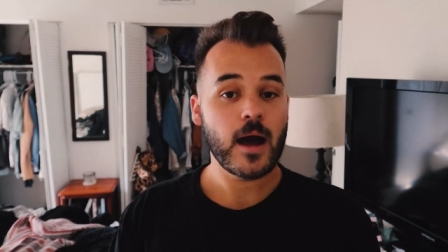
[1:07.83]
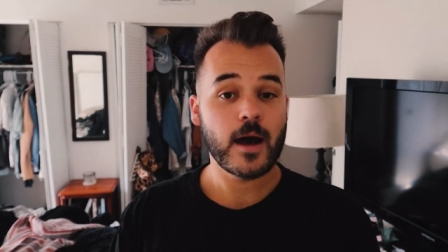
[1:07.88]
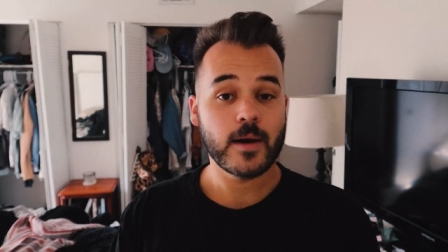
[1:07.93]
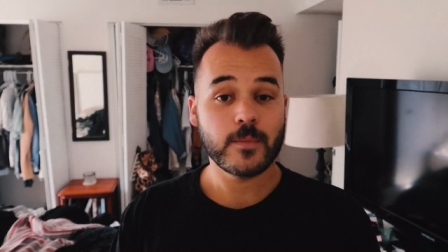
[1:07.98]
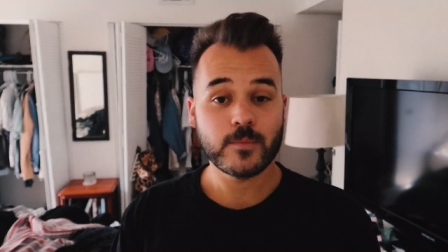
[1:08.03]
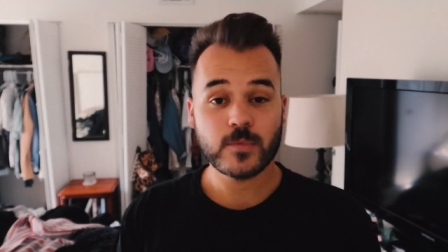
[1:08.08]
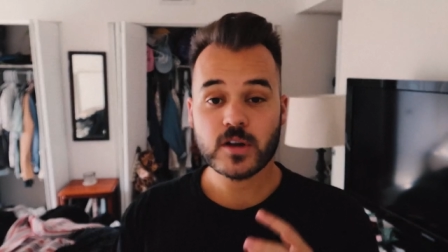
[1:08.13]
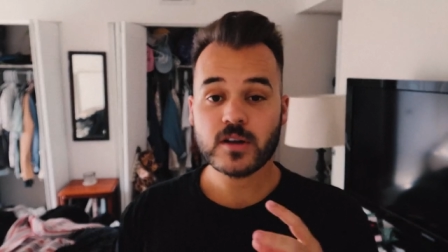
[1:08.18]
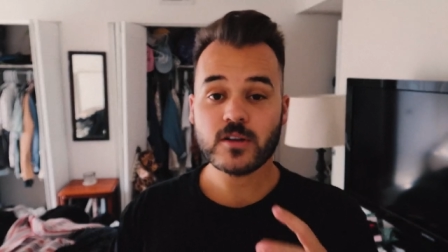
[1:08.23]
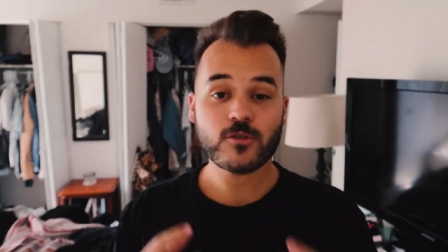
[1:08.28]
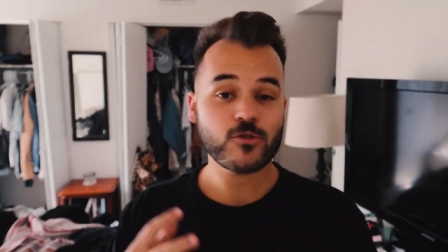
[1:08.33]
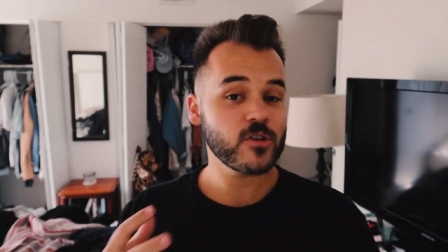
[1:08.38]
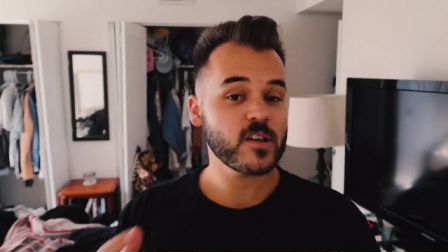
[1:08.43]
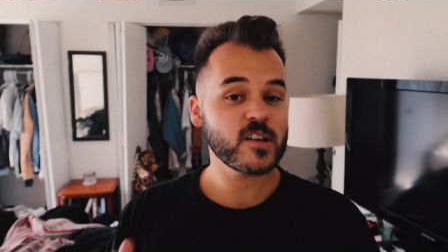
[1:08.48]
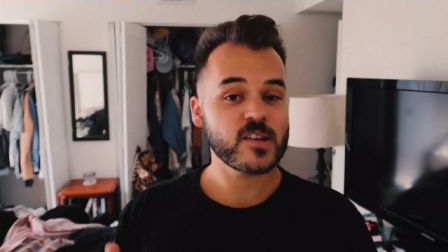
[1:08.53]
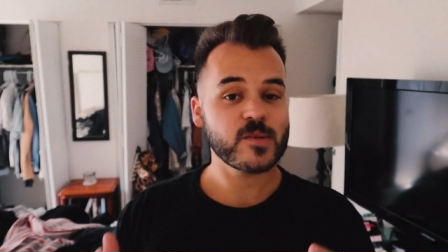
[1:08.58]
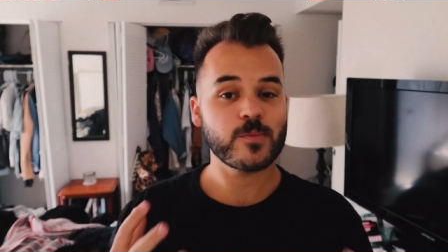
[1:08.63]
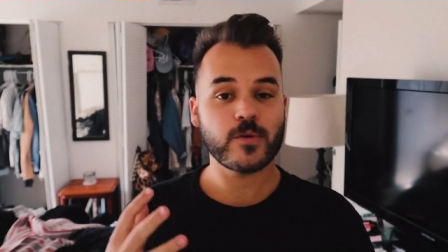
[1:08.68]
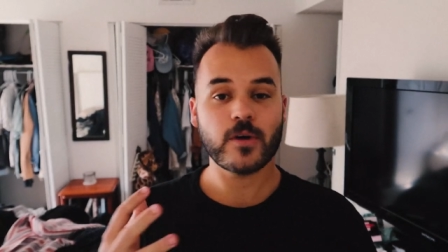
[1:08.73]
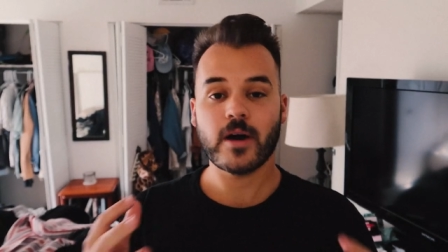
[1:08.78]
I'm gonna
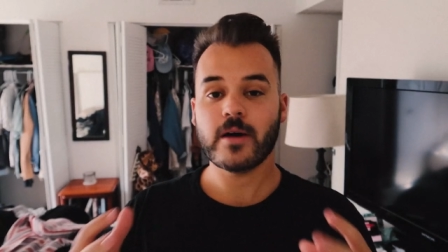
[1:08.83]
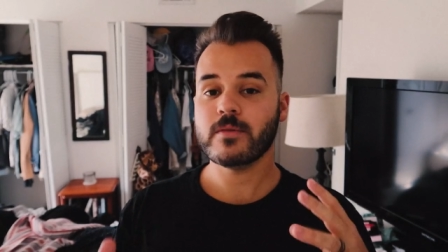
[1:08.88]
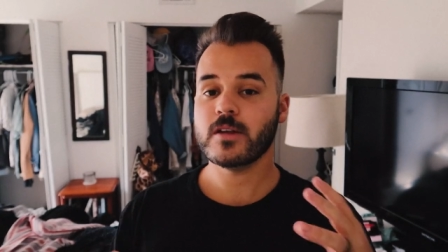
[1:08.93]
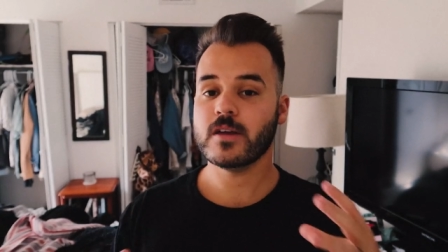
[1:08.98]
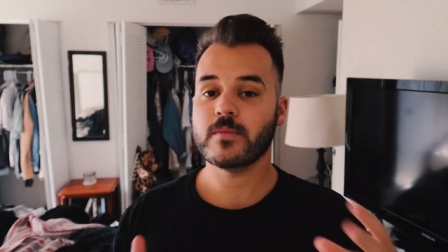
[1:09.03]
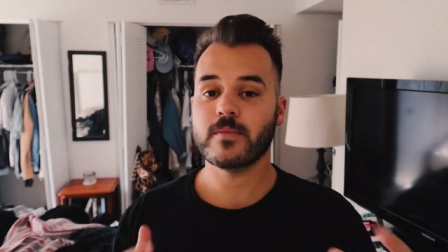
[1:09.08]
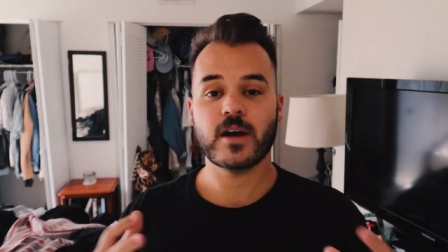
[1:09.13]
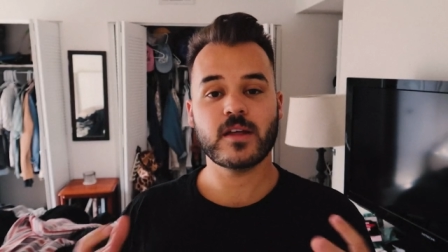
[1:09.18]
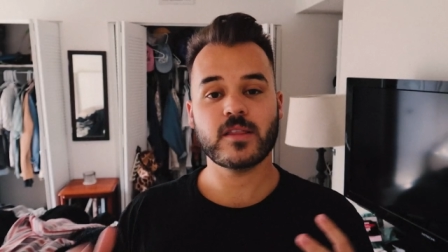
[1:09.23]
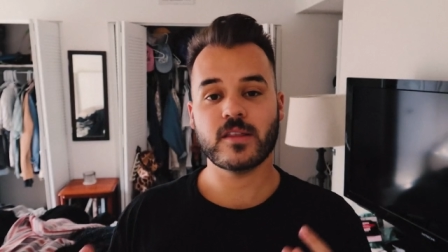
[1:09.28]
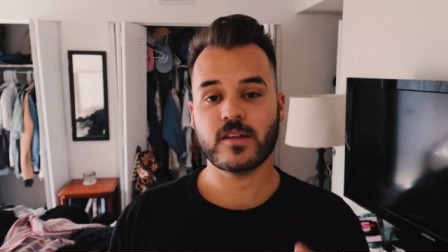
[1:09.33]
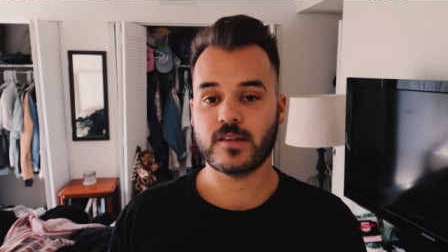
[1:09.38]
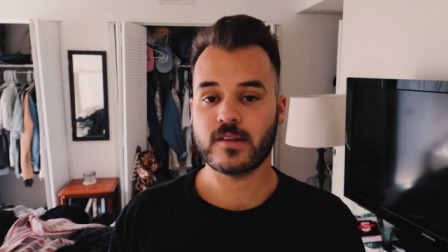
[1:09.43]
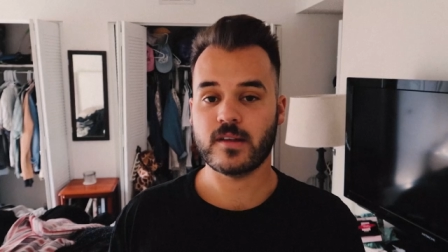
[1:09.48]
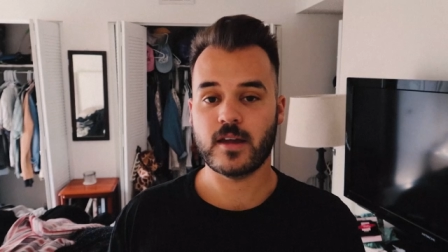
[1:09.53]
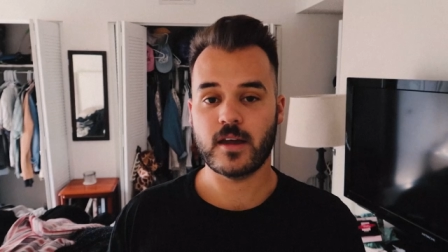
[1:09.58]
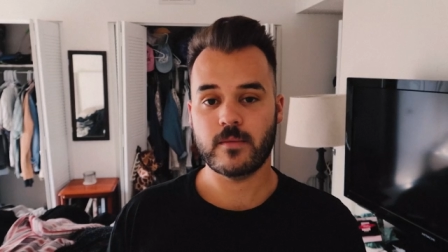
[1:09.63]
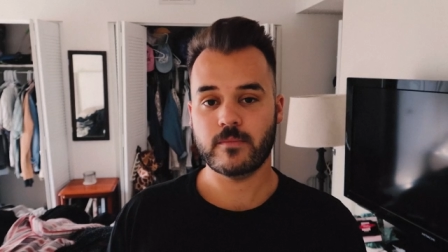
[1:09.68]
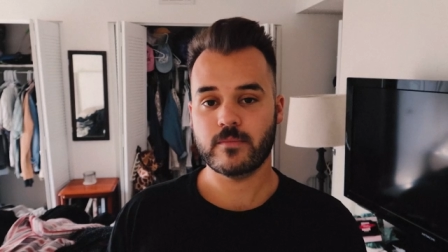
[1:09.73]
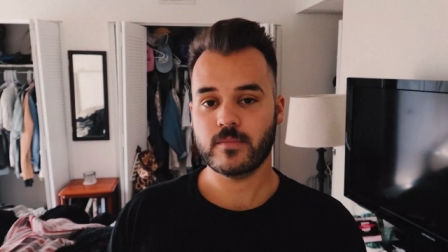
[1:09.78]
dress probably about the
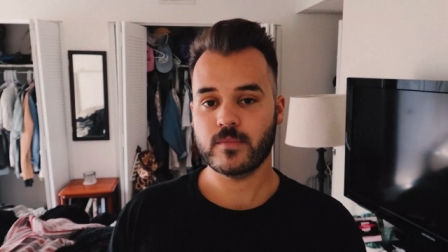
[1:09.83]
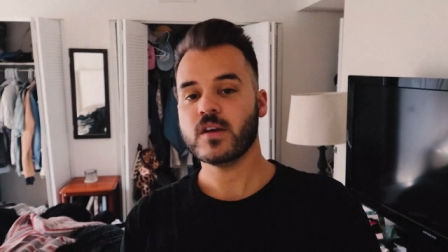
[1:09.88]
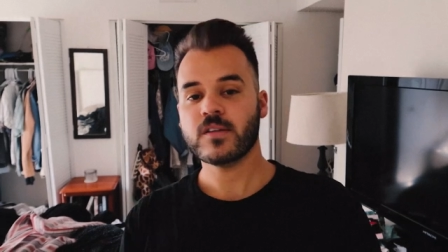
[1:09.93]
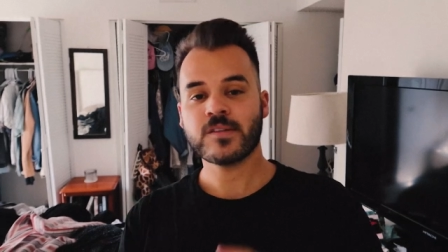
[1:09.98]
same.